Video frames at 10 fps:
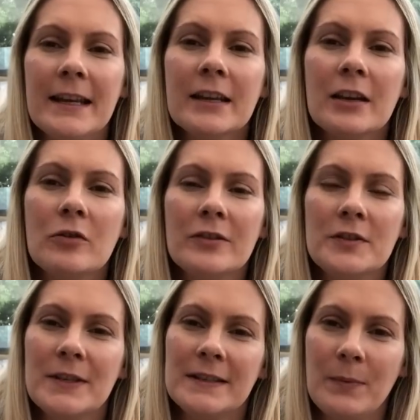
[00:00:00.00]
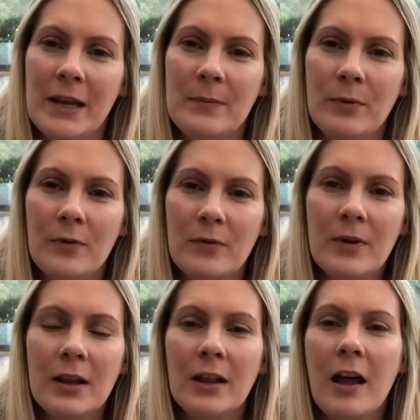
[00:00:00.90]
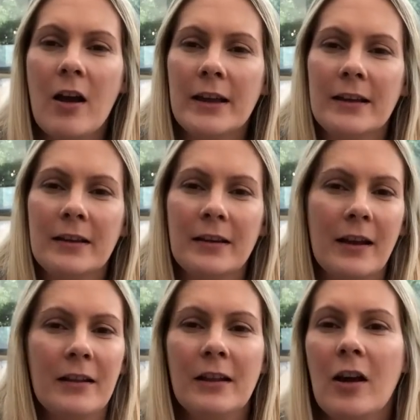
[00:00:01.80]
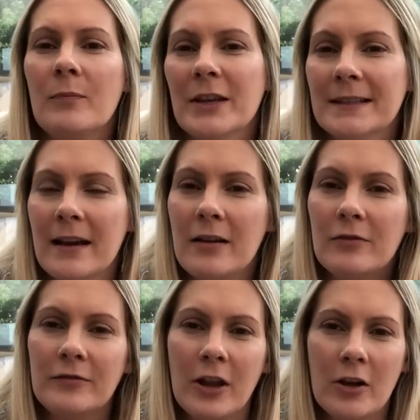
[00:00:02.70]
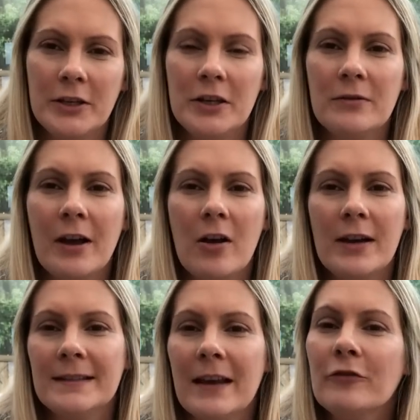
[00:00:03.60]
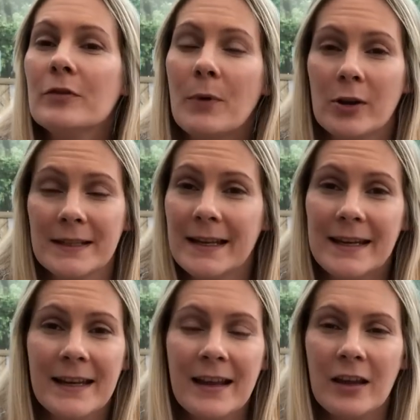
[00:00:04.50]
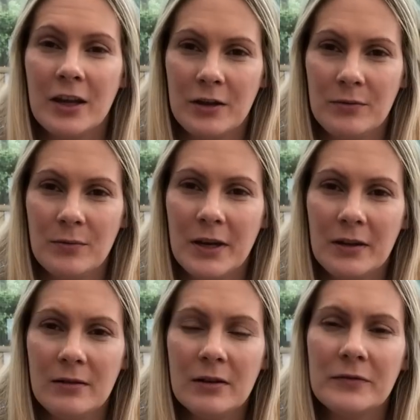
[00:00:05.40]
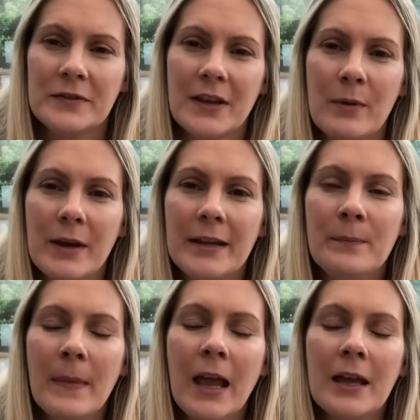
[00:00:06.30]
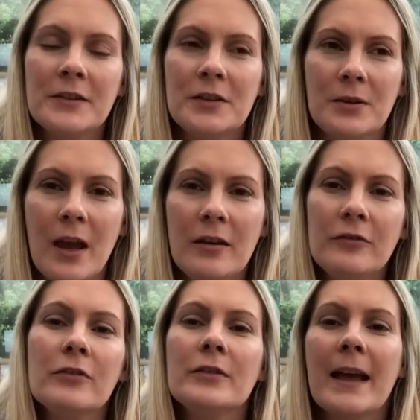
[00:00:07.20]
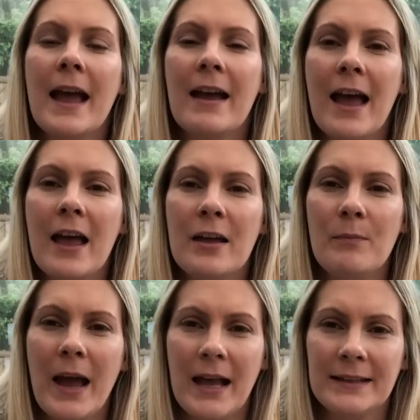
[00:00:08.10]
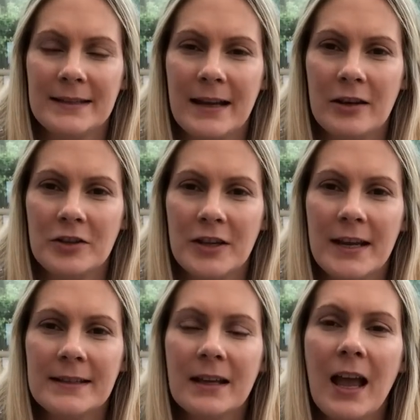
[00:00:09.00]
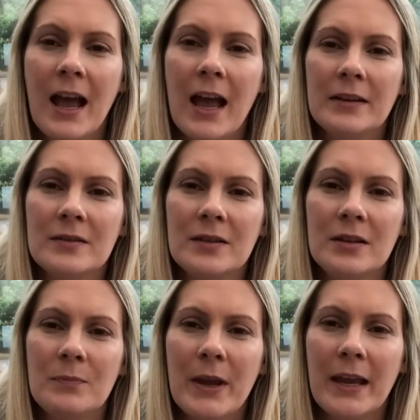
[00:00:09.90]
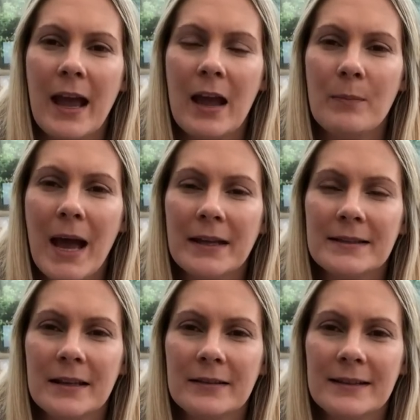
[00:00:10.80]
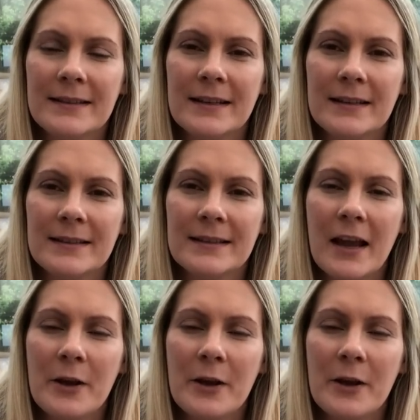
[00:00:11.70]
it encourages people like myself, like you guys, everybody who loves sewing, to go through their pattern stashes and to pick out patterns that